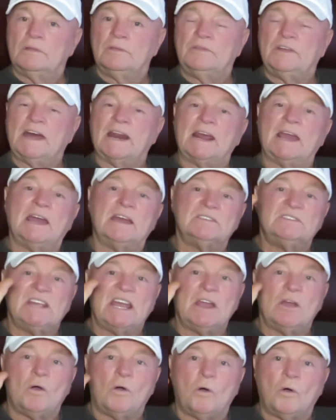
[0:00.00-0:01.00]
that has
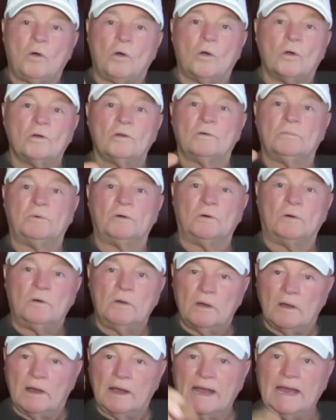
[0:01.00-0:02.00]
a horrible
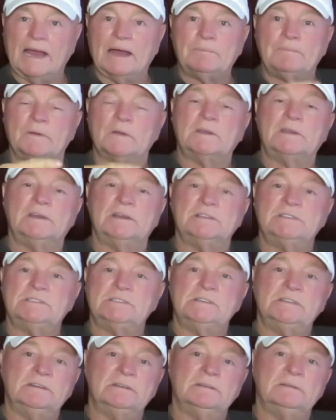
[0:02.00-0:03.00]
application.